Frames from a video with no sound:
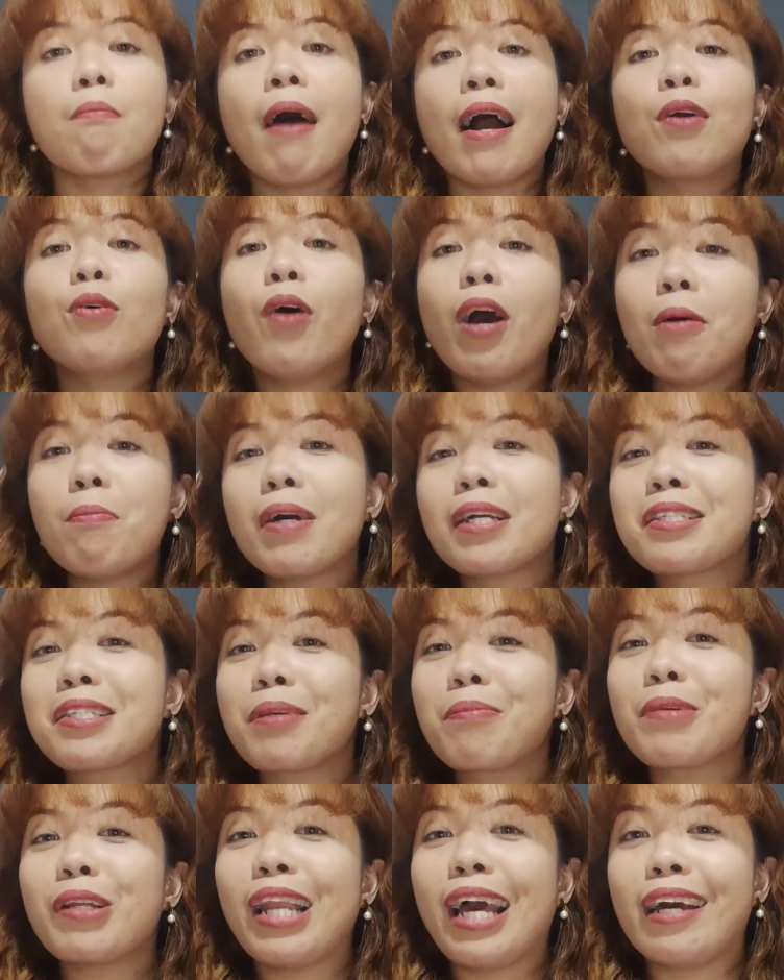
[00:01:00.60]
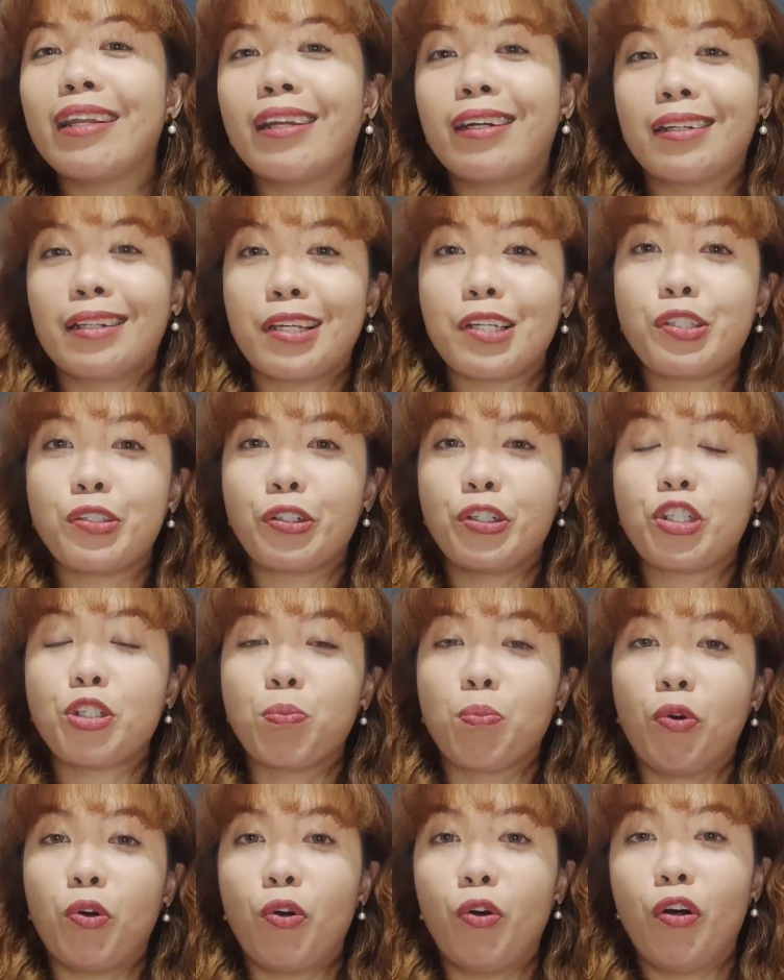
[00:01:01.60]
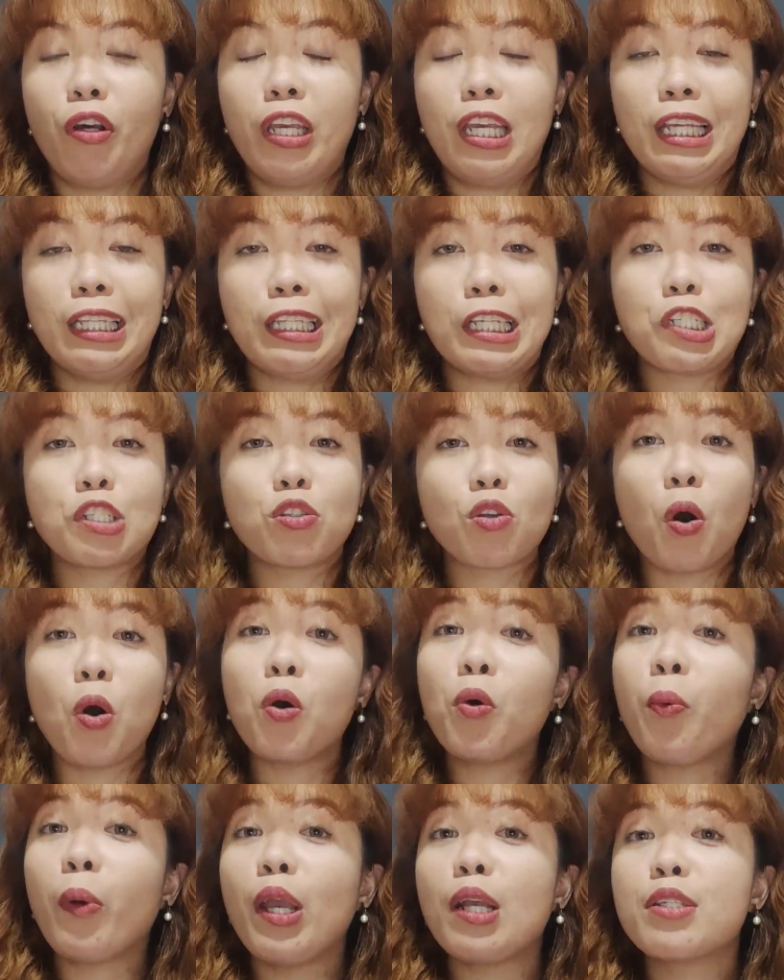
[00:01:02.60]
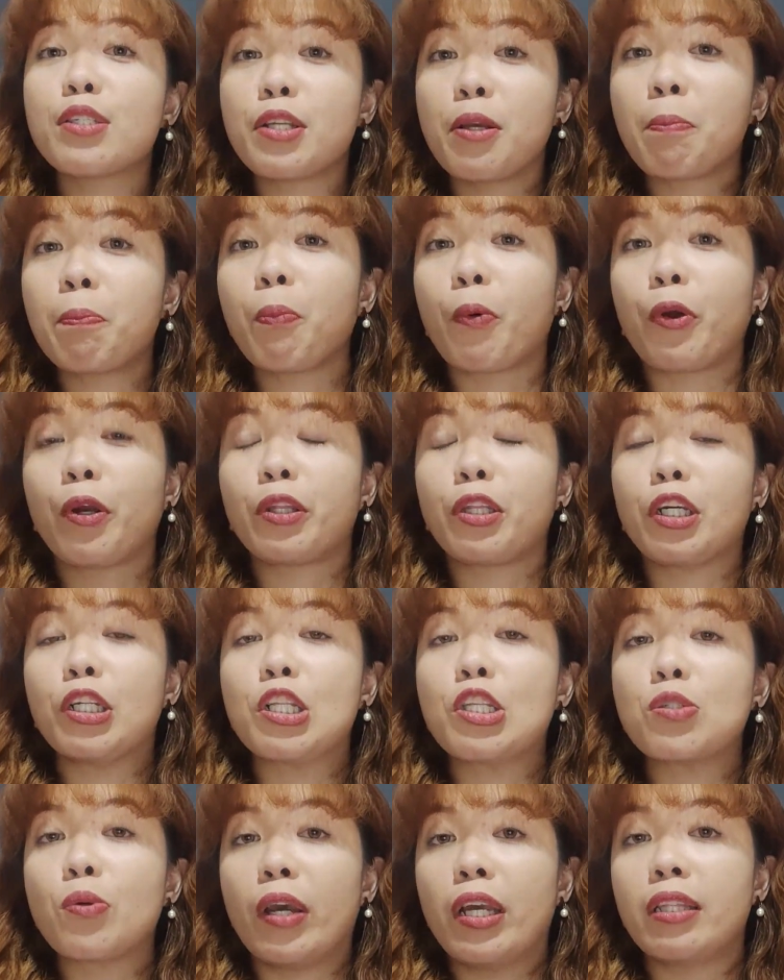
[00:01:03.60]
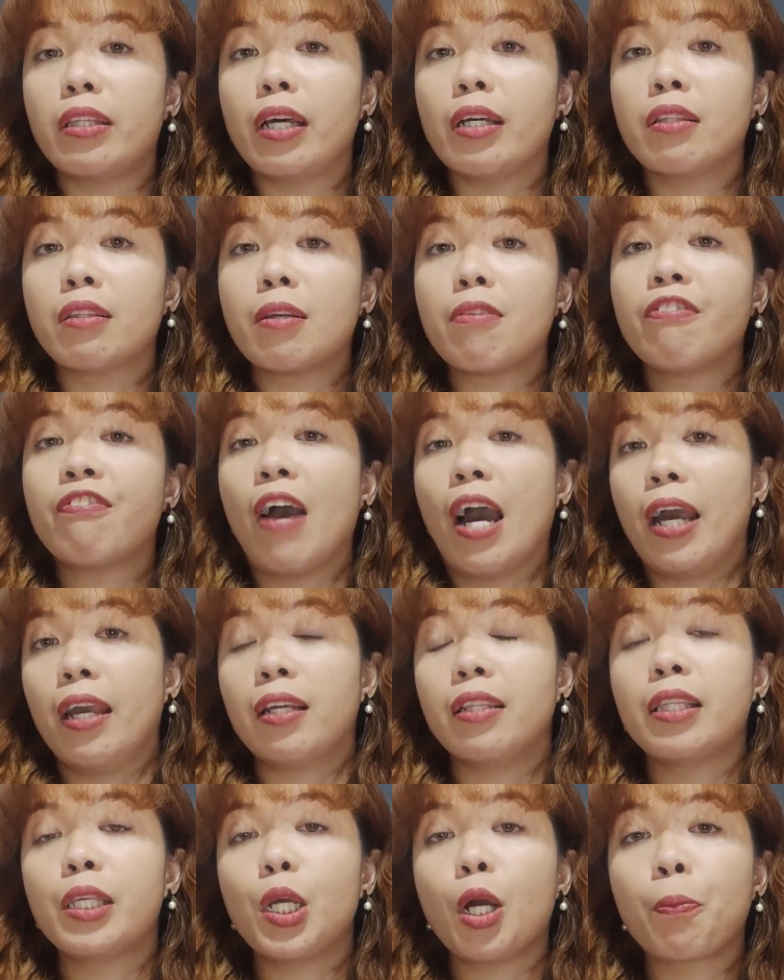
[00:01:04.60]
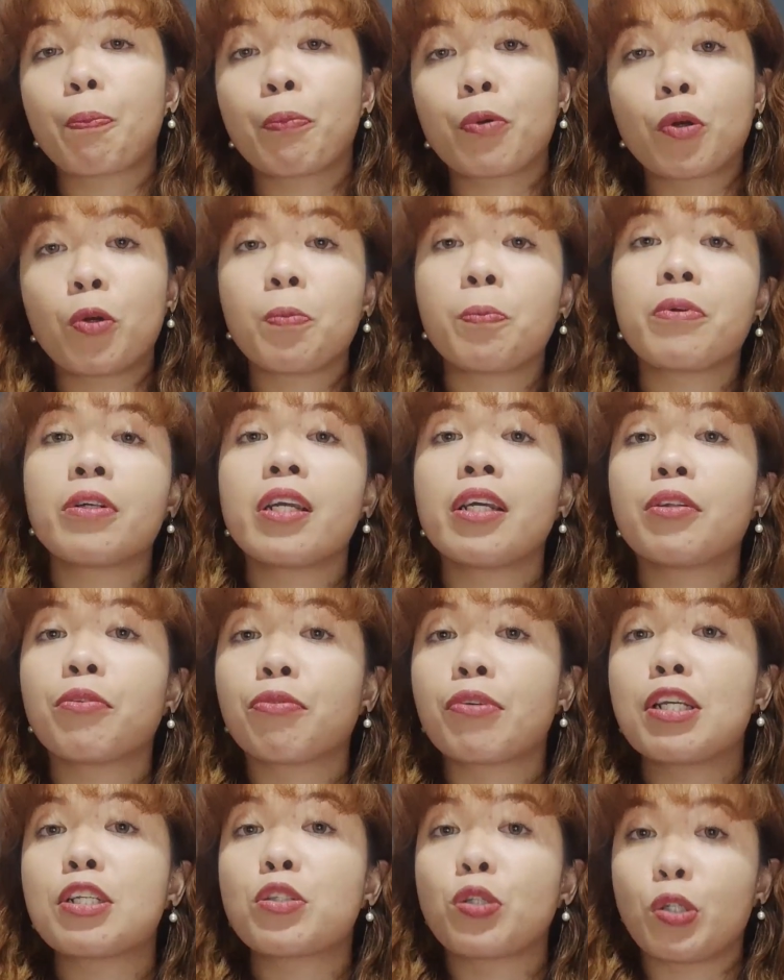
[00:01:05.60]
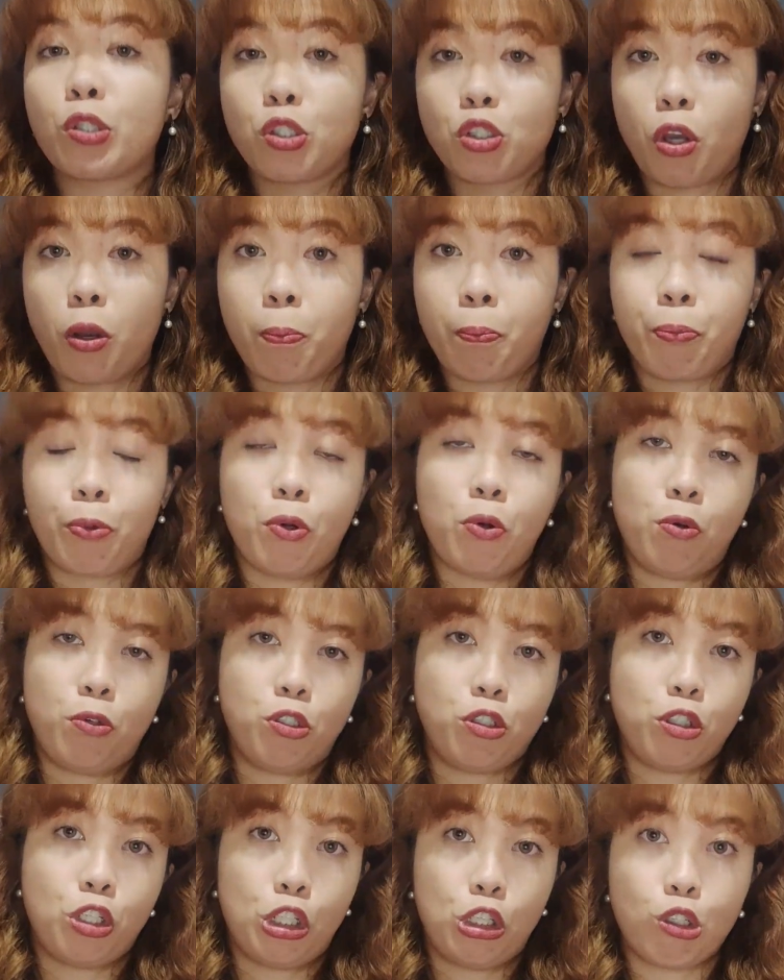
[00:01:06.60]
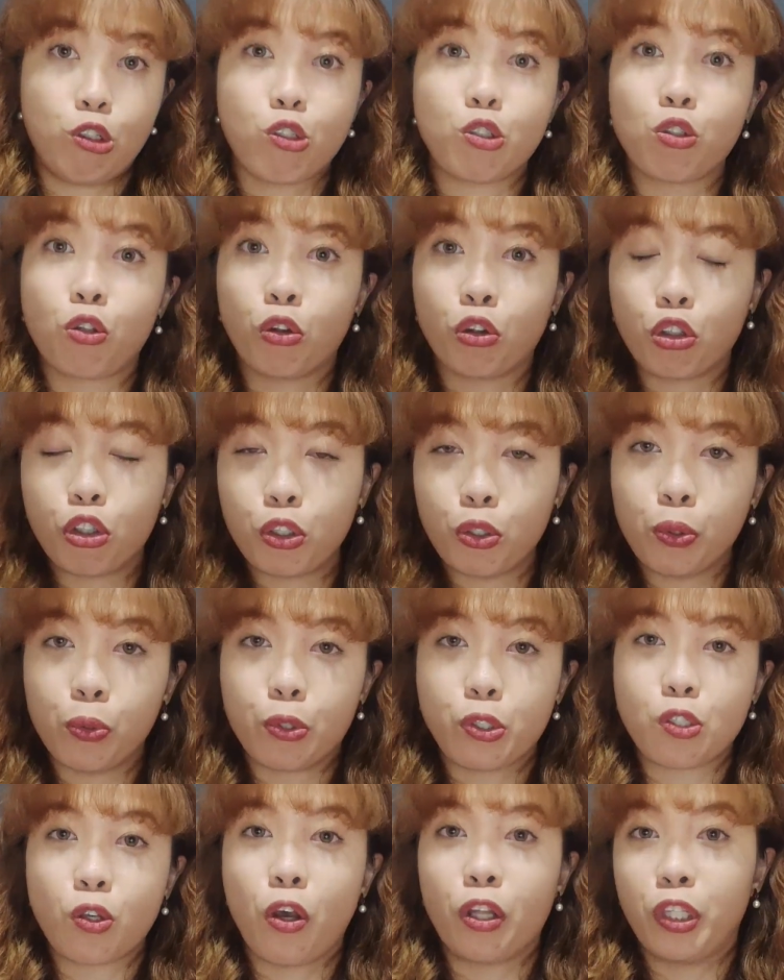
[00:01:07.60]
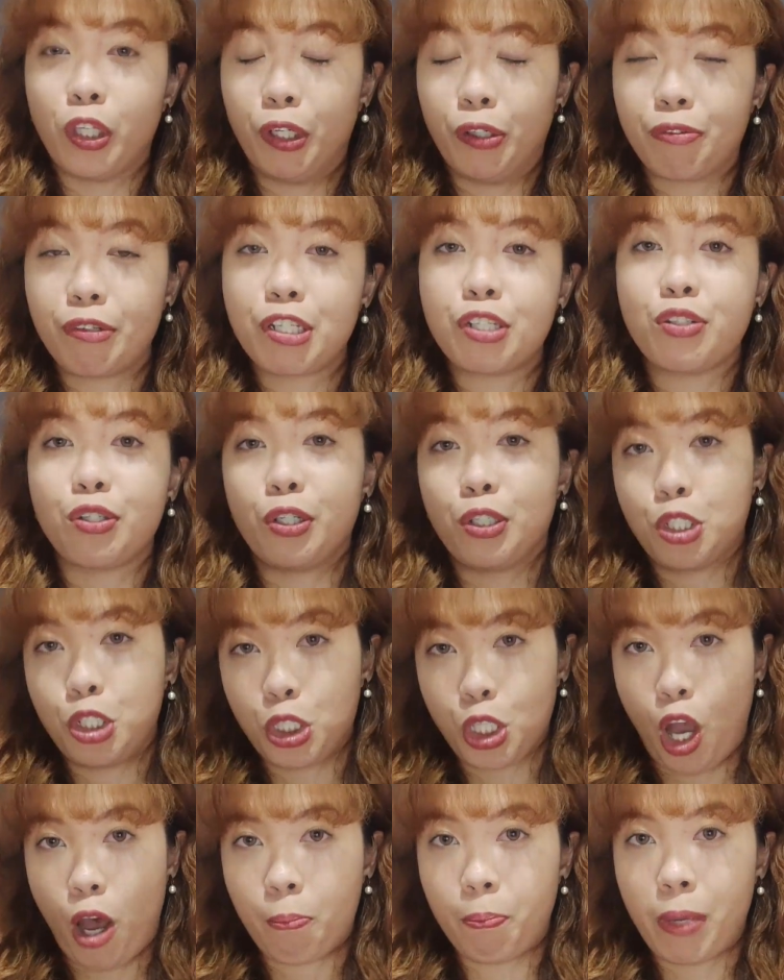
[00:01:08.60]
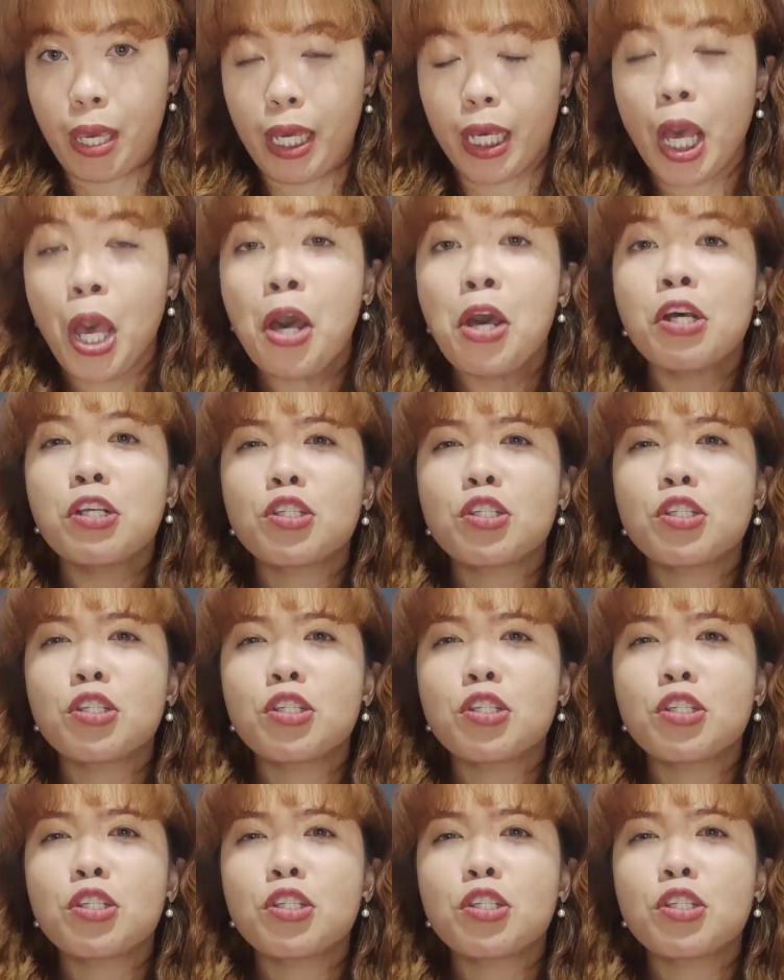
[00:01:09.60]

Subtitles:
Bago ka magsimula ng research mo, it is always important to identify the appropriate research approach that you should use on your research topic.